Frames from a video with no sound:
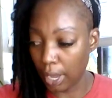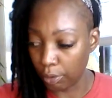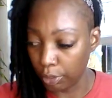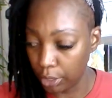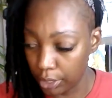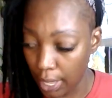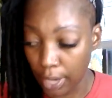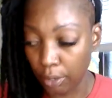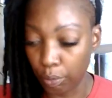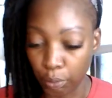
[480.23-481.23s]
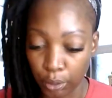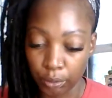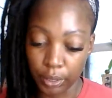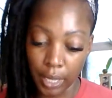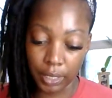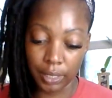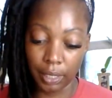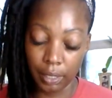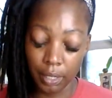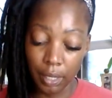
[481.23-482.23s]
out your side of the world, and that's
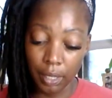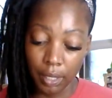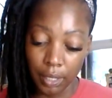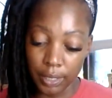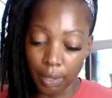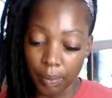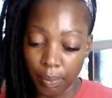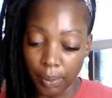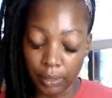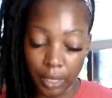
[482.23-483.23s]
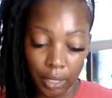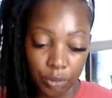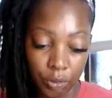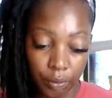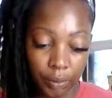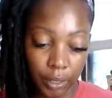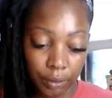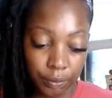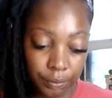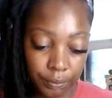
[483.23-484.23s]
it. Tell me about the angel of love.